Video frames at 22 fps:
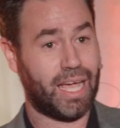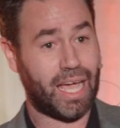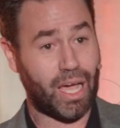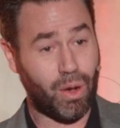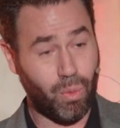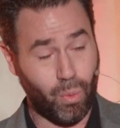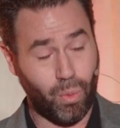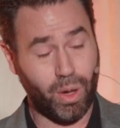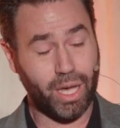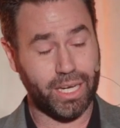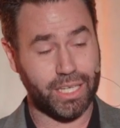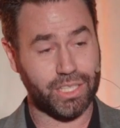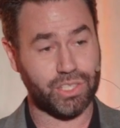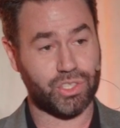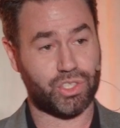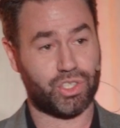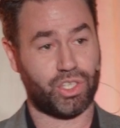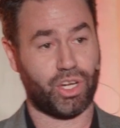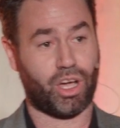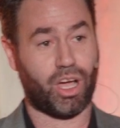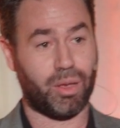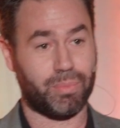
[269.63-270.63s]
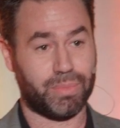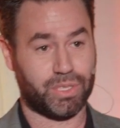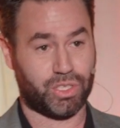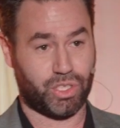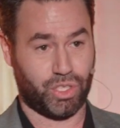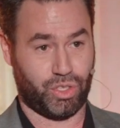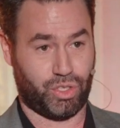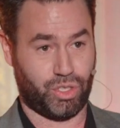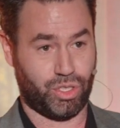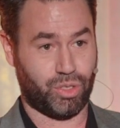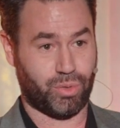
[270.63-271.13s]
And what his job
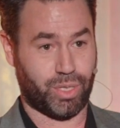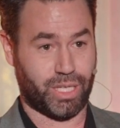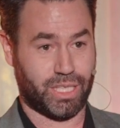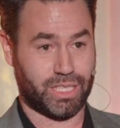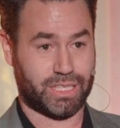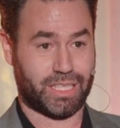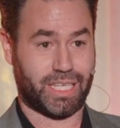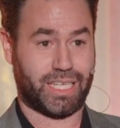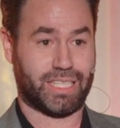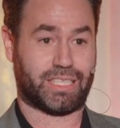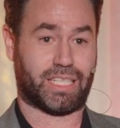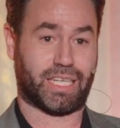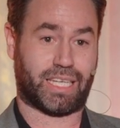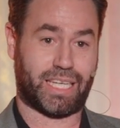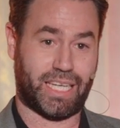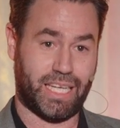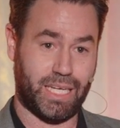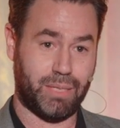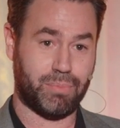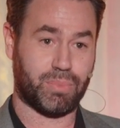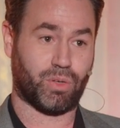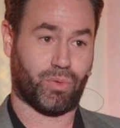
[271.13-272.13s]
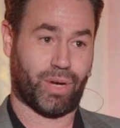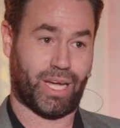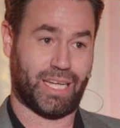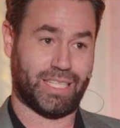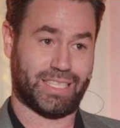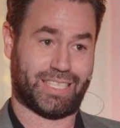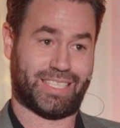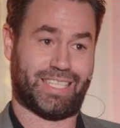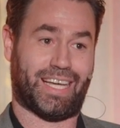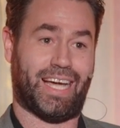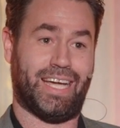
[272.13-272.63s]
to do is to keep the
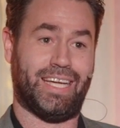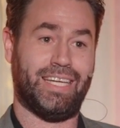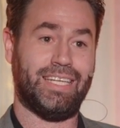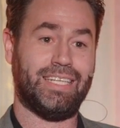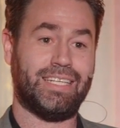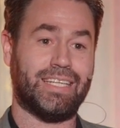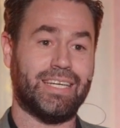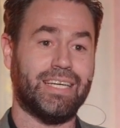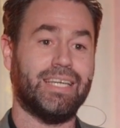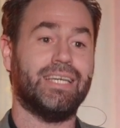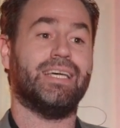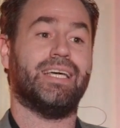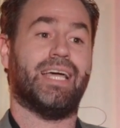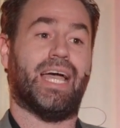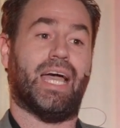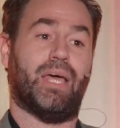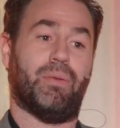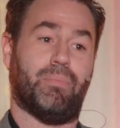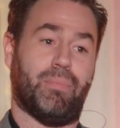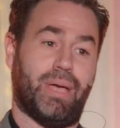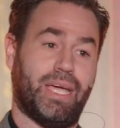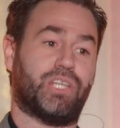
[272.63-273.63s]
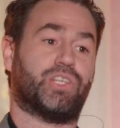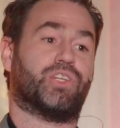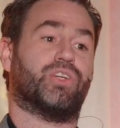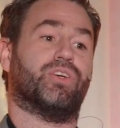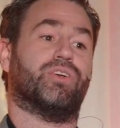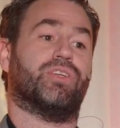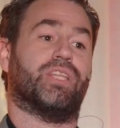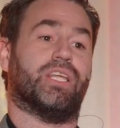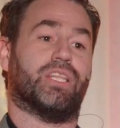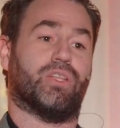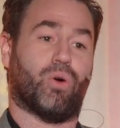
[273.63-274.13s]
reins tight and make
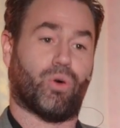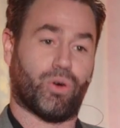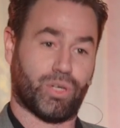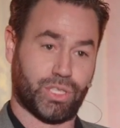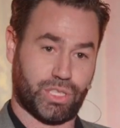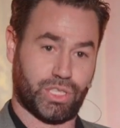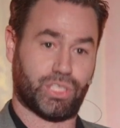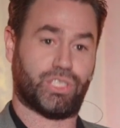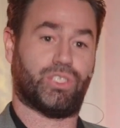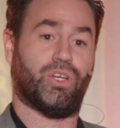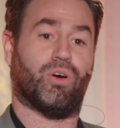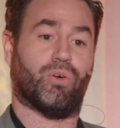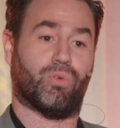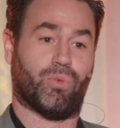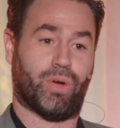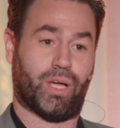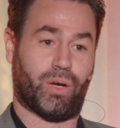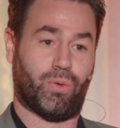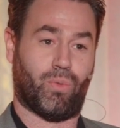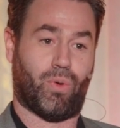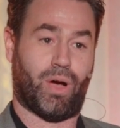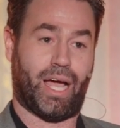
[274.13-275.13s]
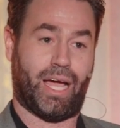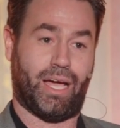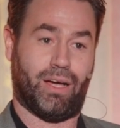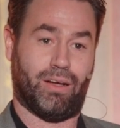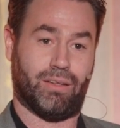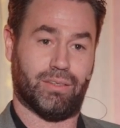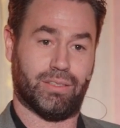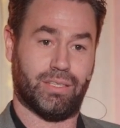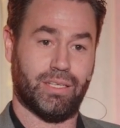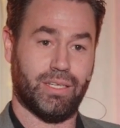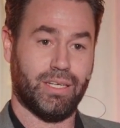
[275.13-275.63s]
sure that the horses don't run
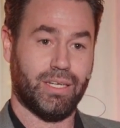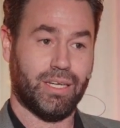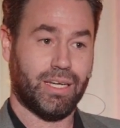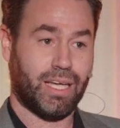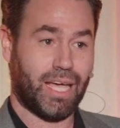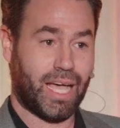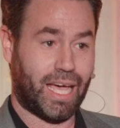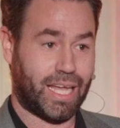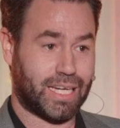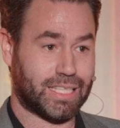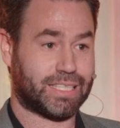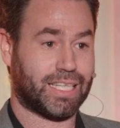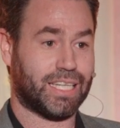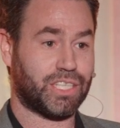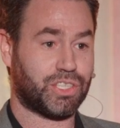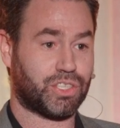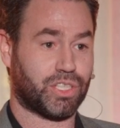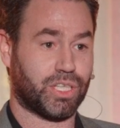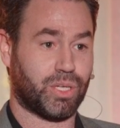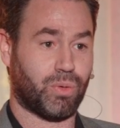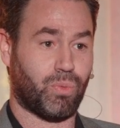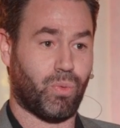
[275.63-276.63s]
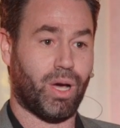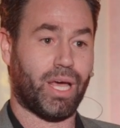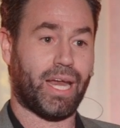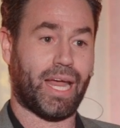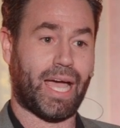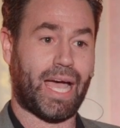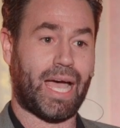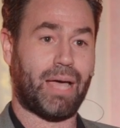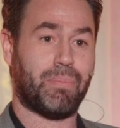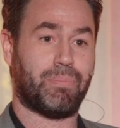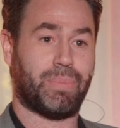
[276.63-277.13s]
wild. And essentially what
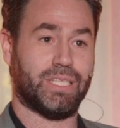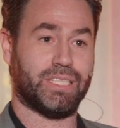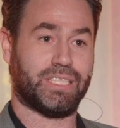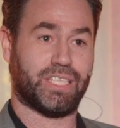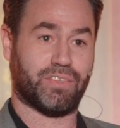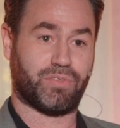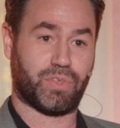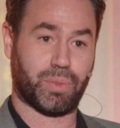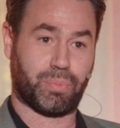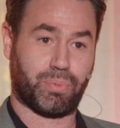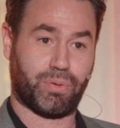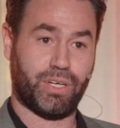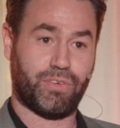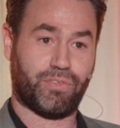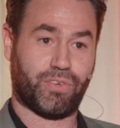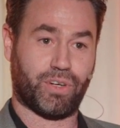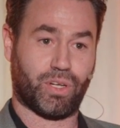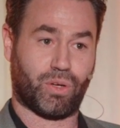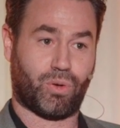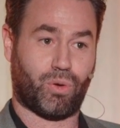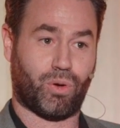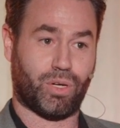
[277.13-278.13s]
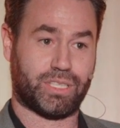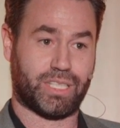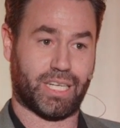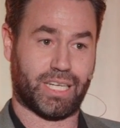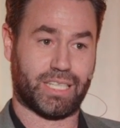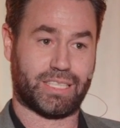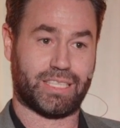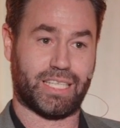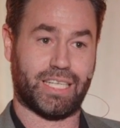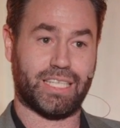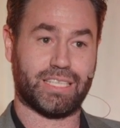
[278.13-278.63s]
happens if the prefrontal
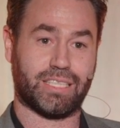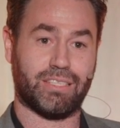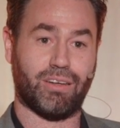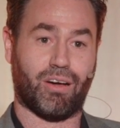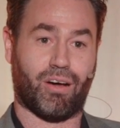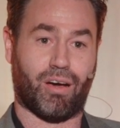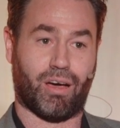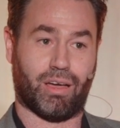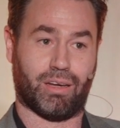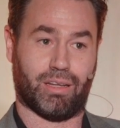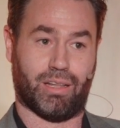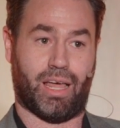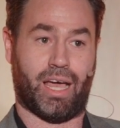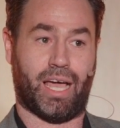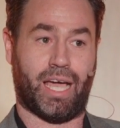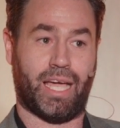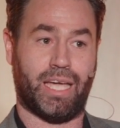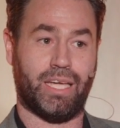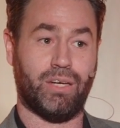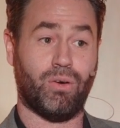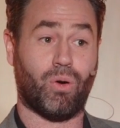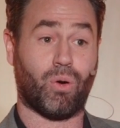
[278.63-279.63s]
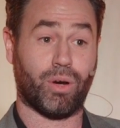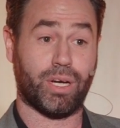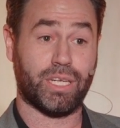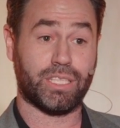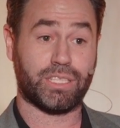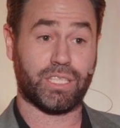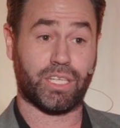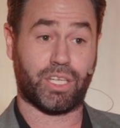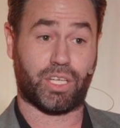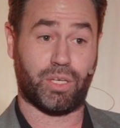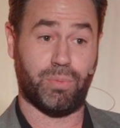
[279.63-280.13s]
cortex isn't online or
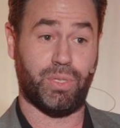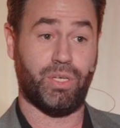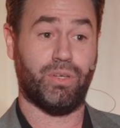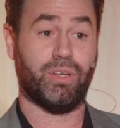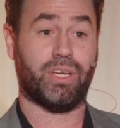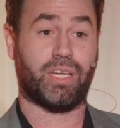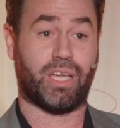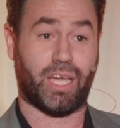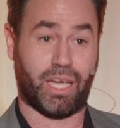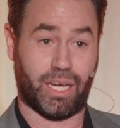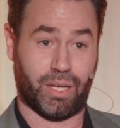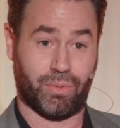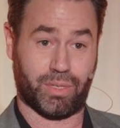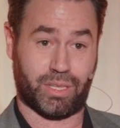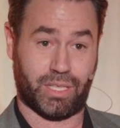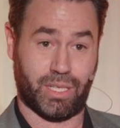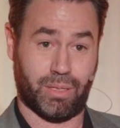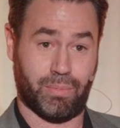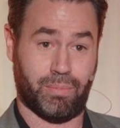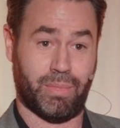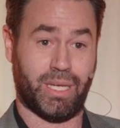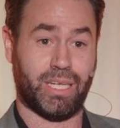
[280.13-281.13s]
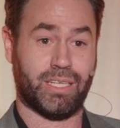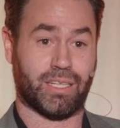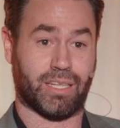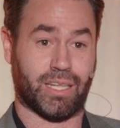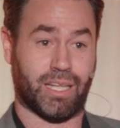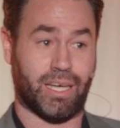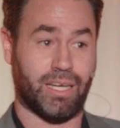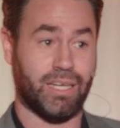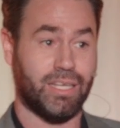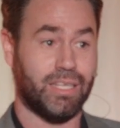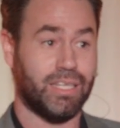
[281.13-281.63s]
isn't communicating with the
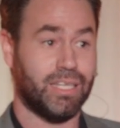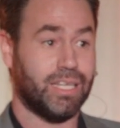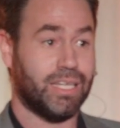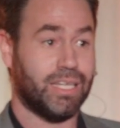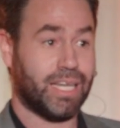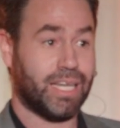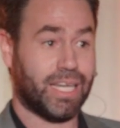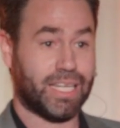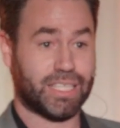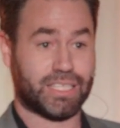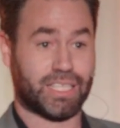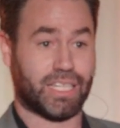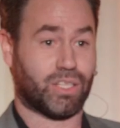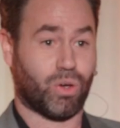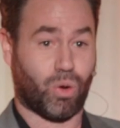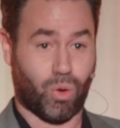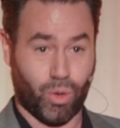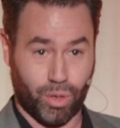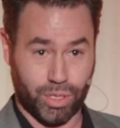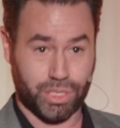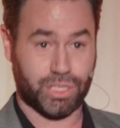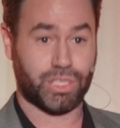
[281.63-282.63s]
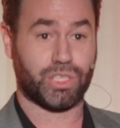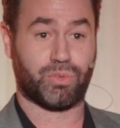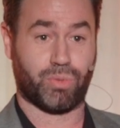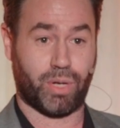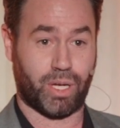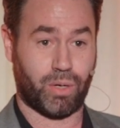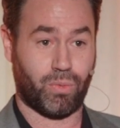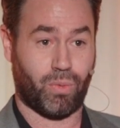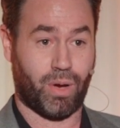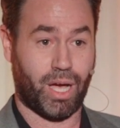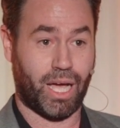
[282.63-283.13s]
amygdala is that the horses
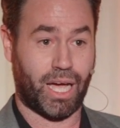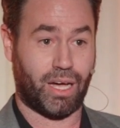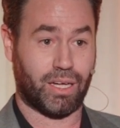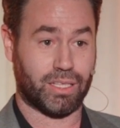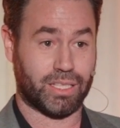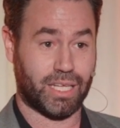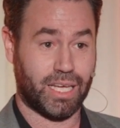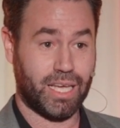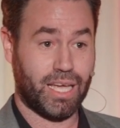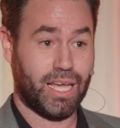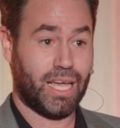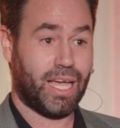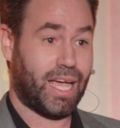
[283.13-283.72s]
run wild.